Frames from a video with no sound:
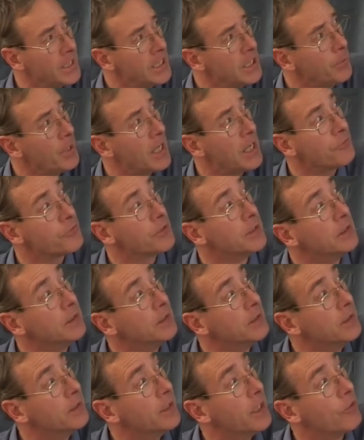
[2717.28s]
here we have
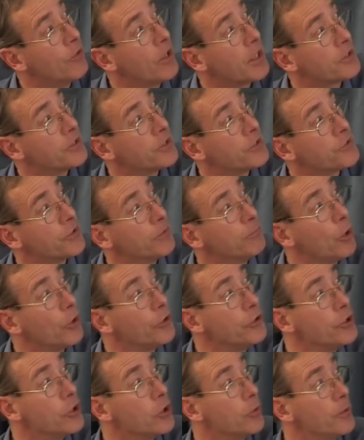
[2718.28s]
Erectus, a
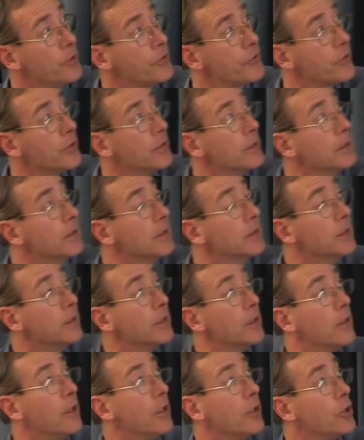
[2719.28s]
modern humus,
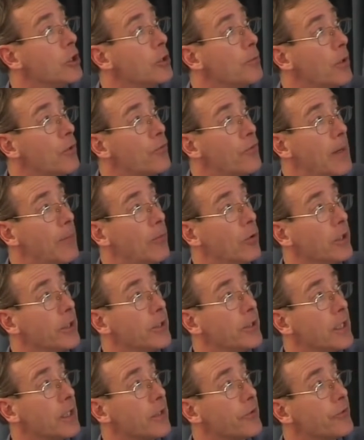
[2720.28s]
the uh, humerofemoral
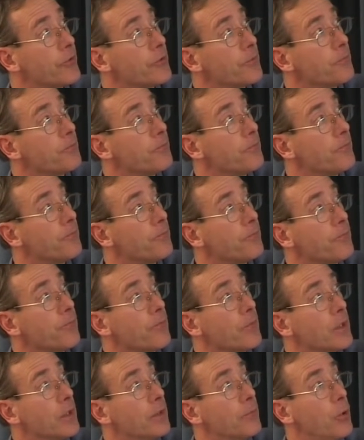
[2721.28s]
index,
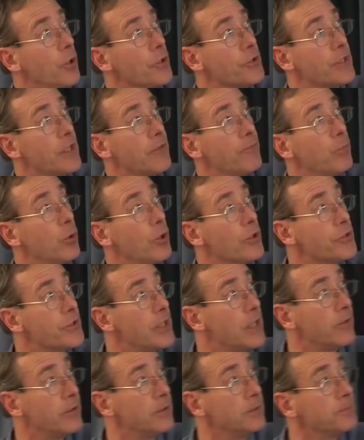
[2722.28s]
0.7,
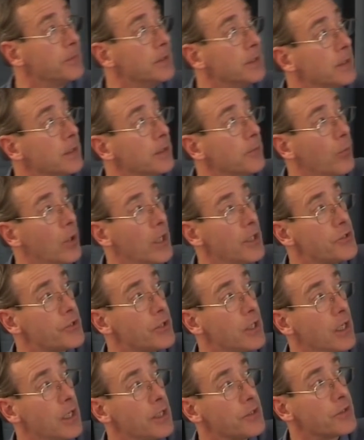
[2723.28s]
0.7. Brain
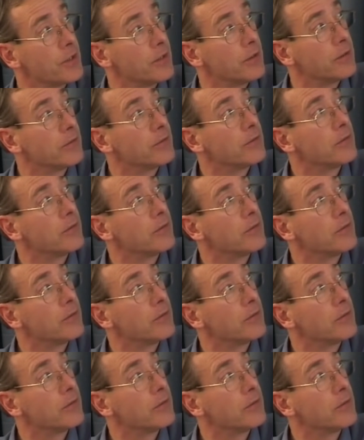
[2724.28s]
size,